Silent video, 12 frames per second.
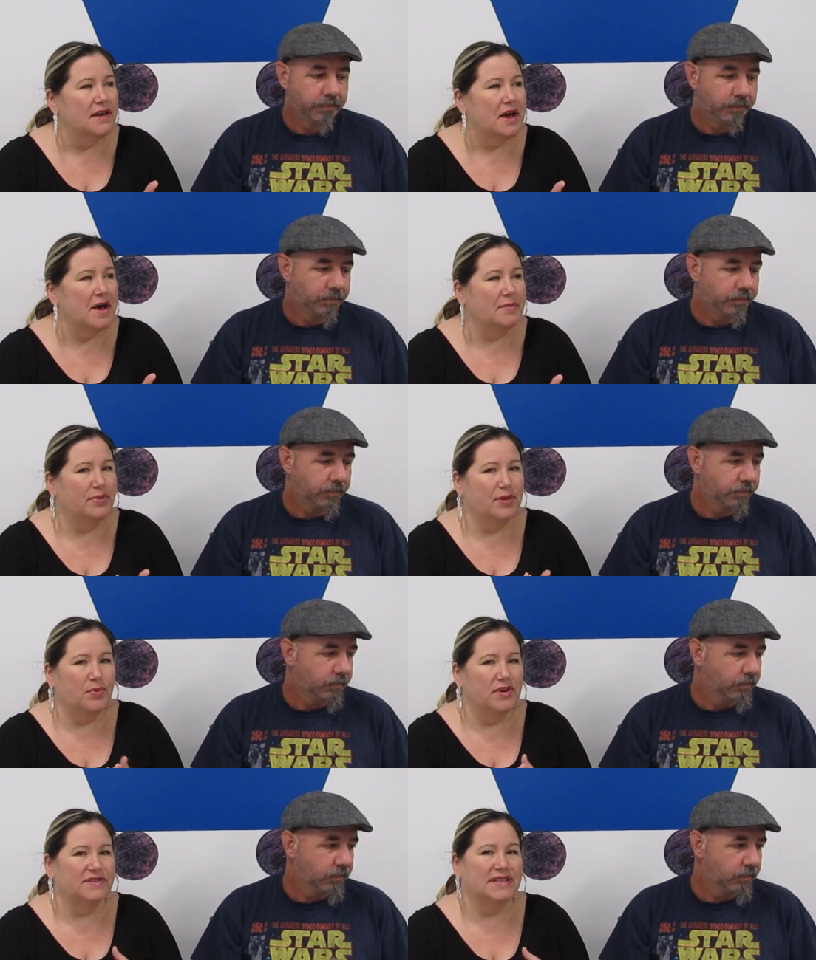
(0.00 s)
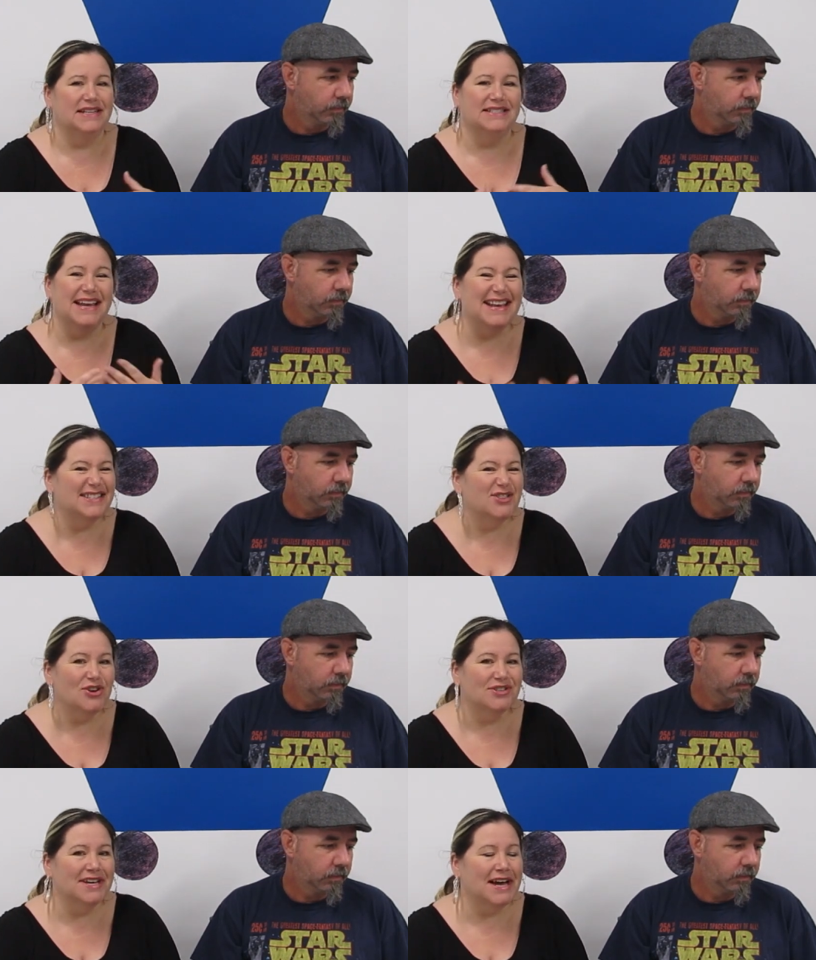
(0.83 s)
Speaker 1: Um, people have said it takes a
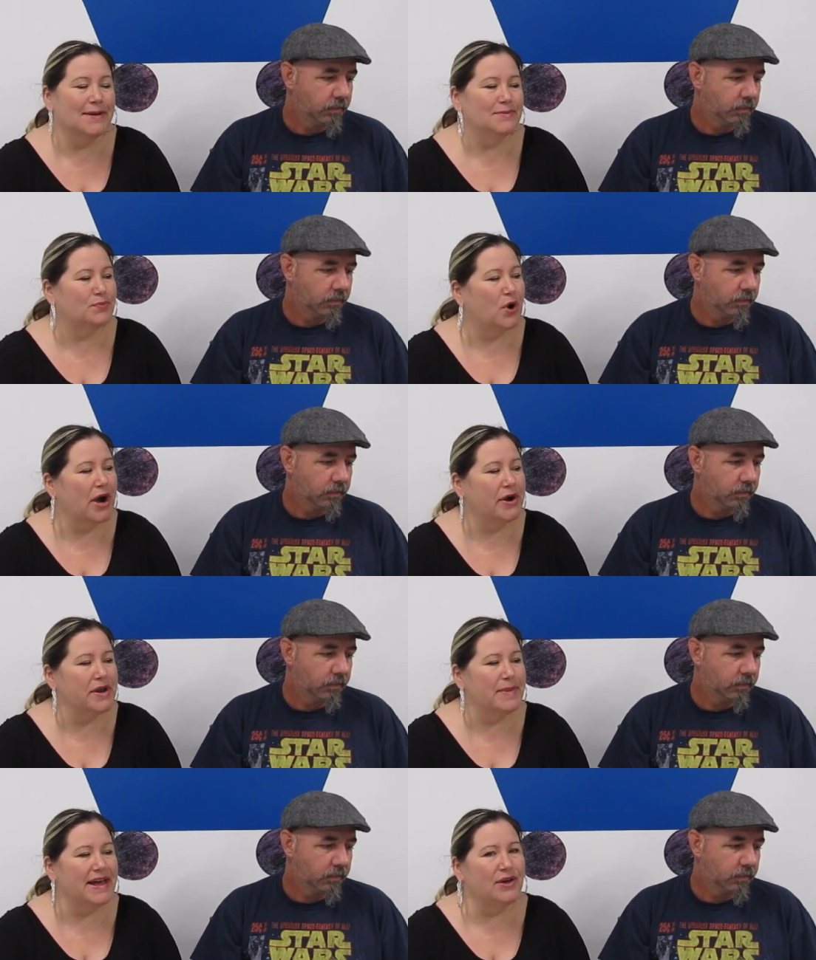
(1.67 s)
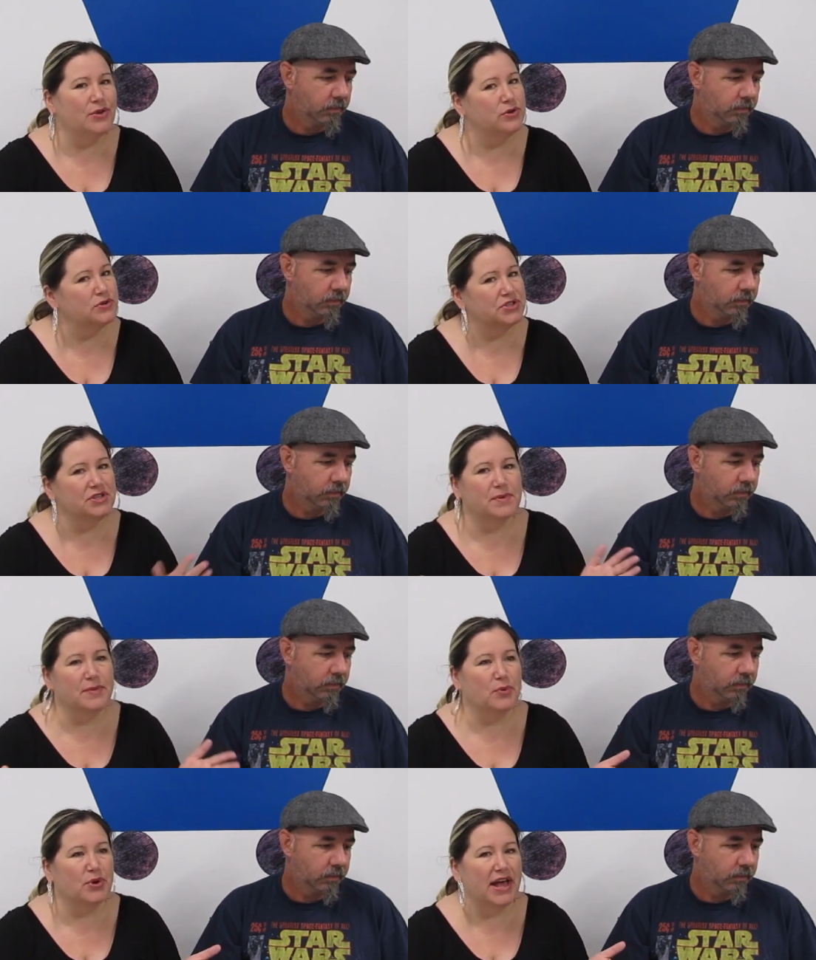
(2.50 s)
long time. Priority mail, usually the
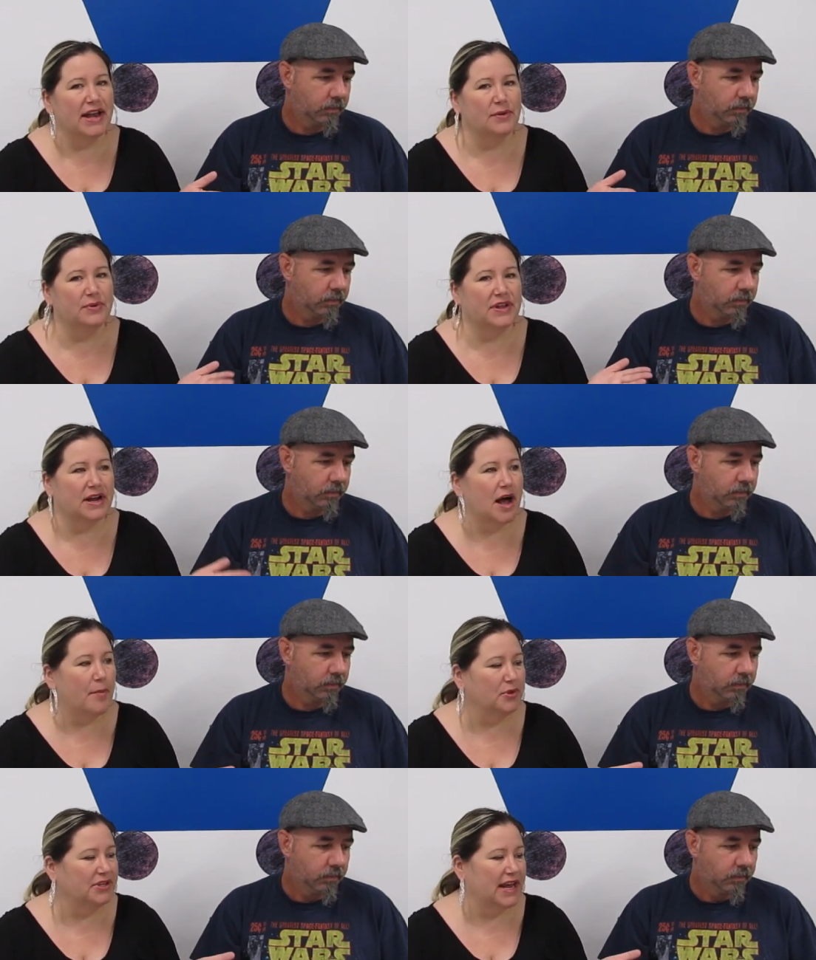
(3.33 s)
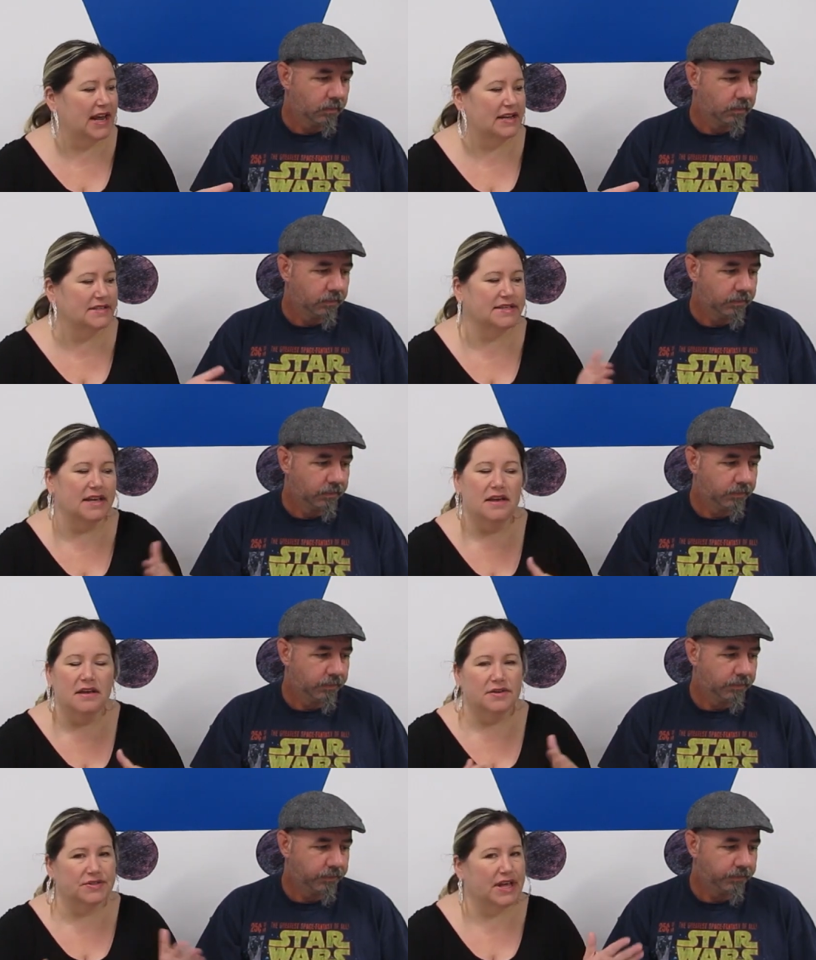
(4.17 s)
people get it within a couple days,
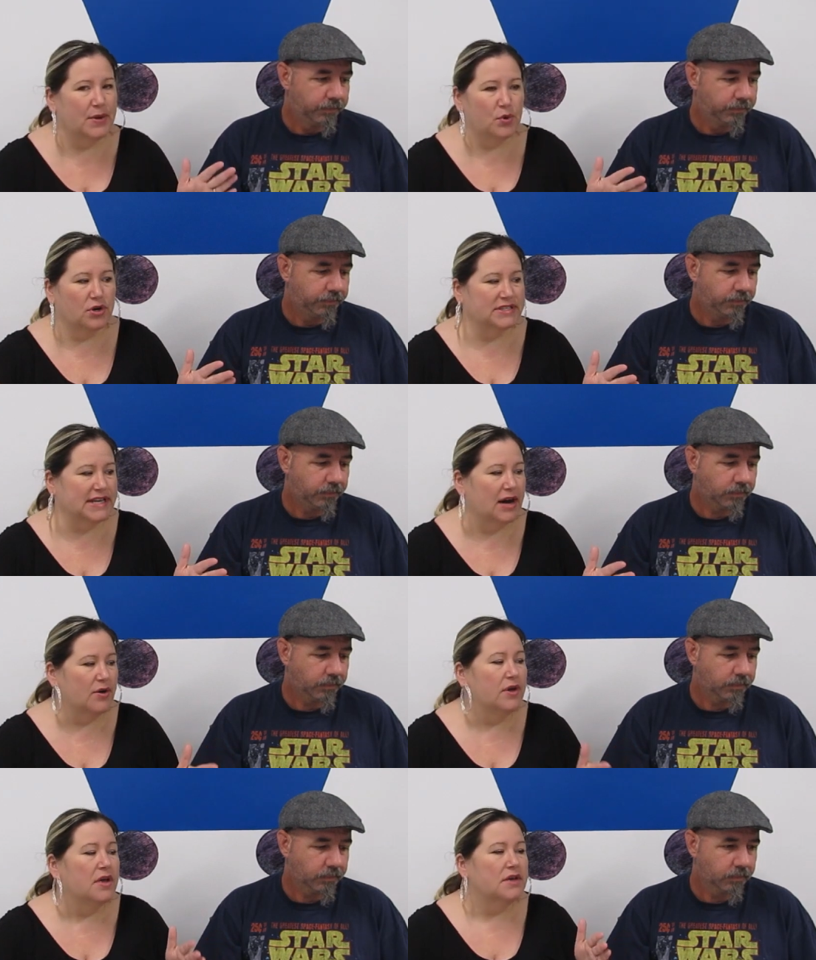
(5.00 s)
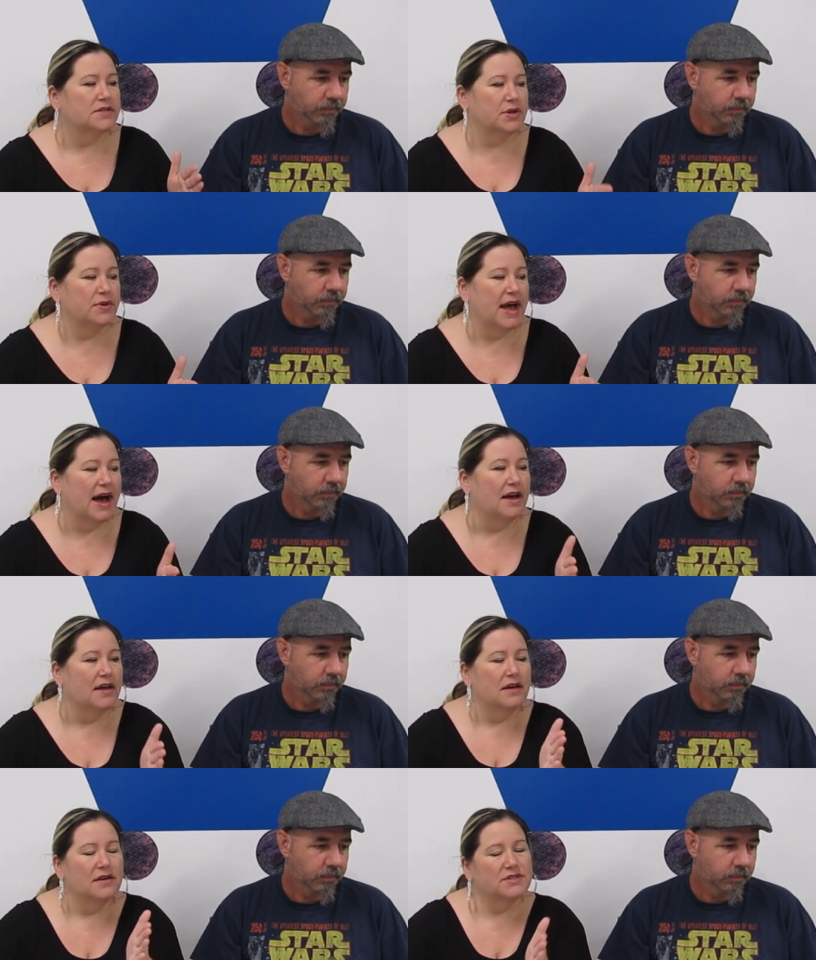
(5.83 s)
so that works out. So yeah,
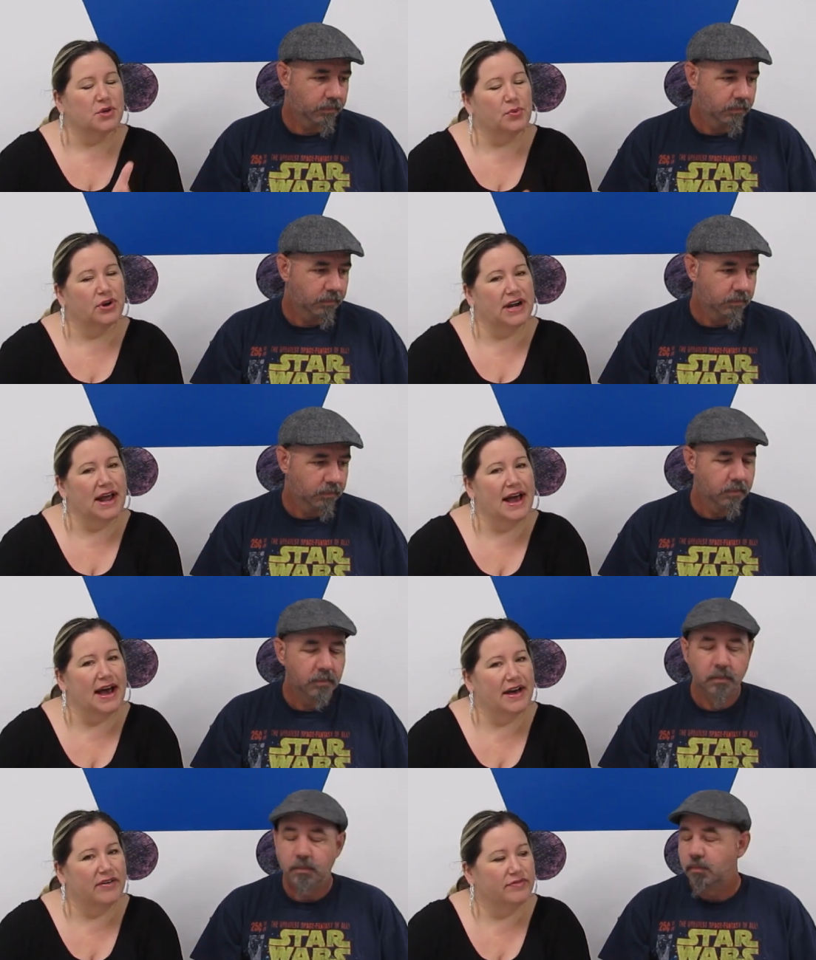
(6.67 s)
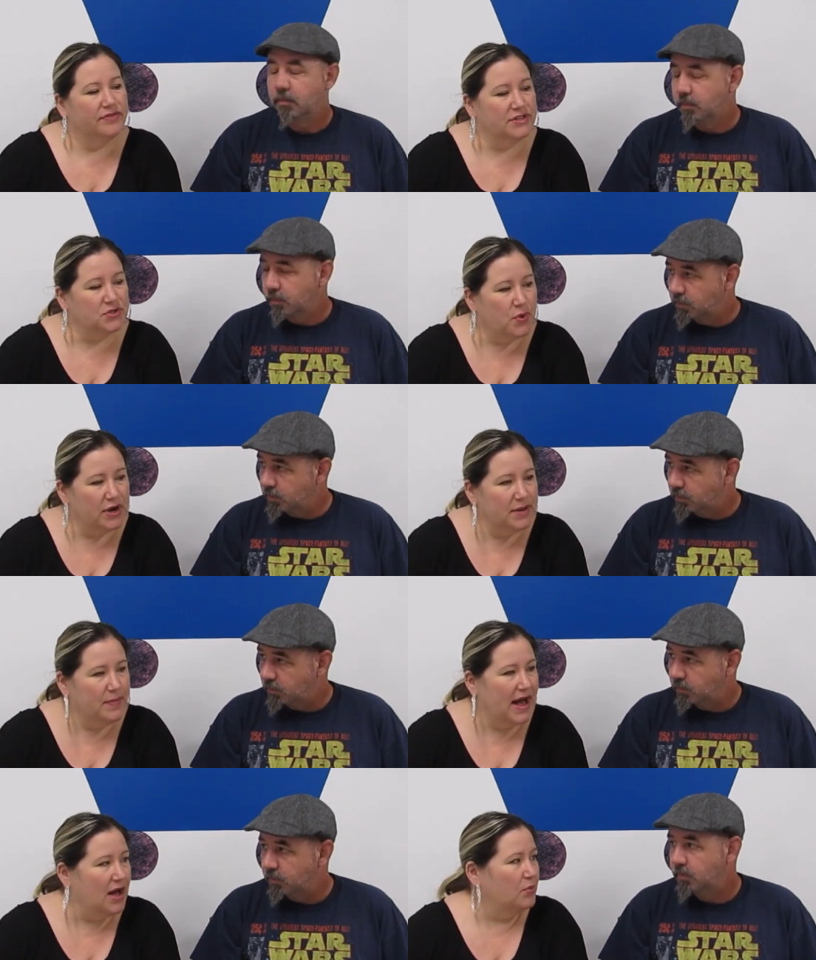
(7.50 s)
so we're gonna have the 20
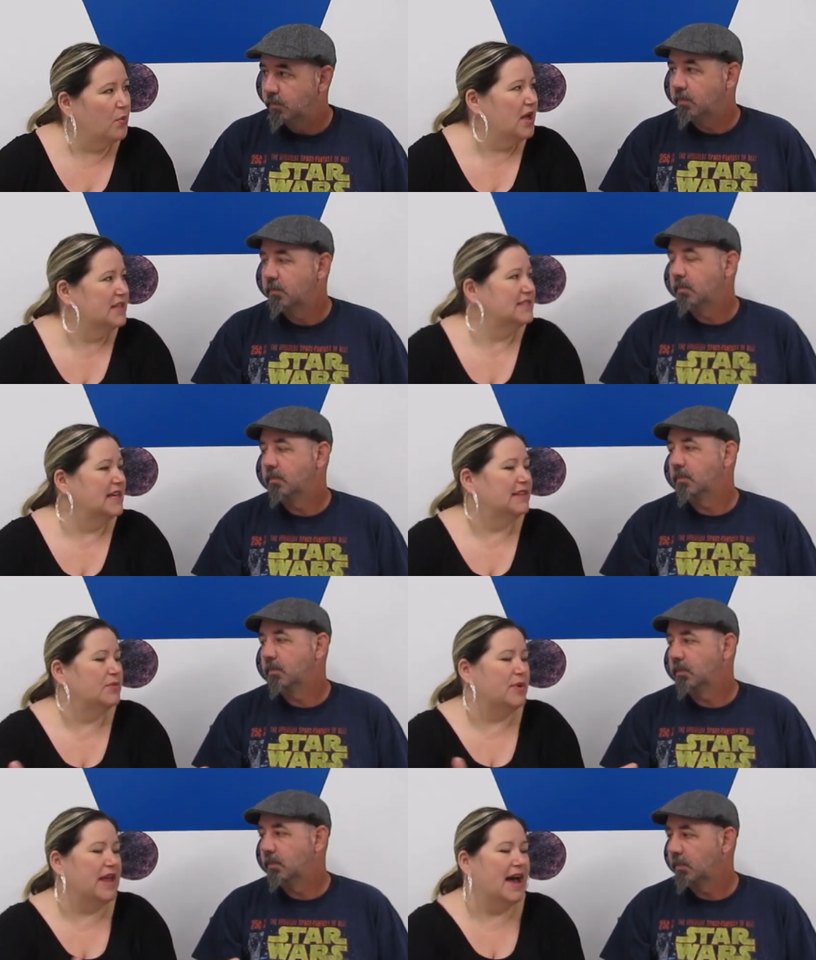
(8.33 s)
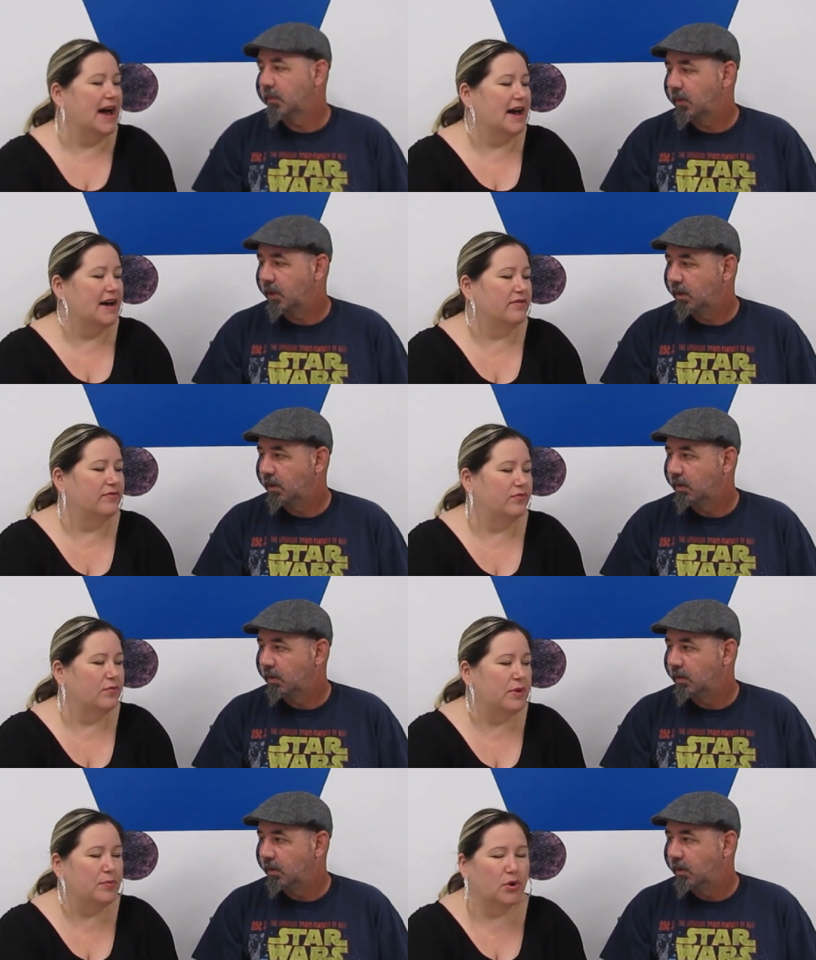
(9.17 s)
pound ones, and then we have
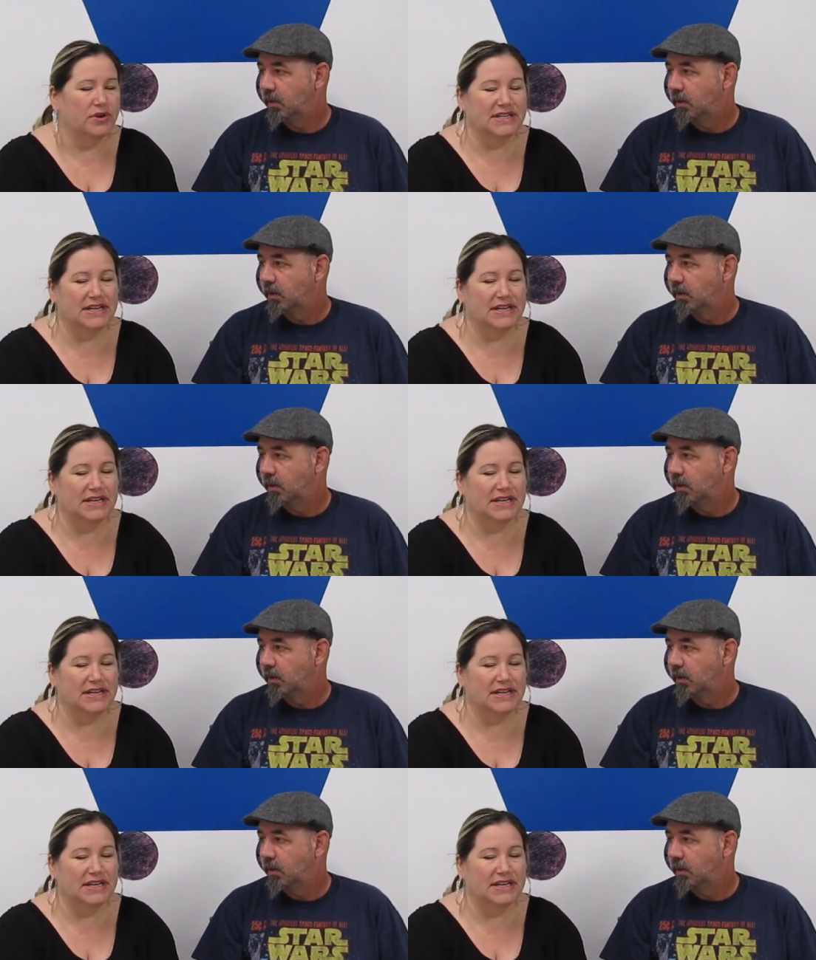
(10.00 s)
we broke it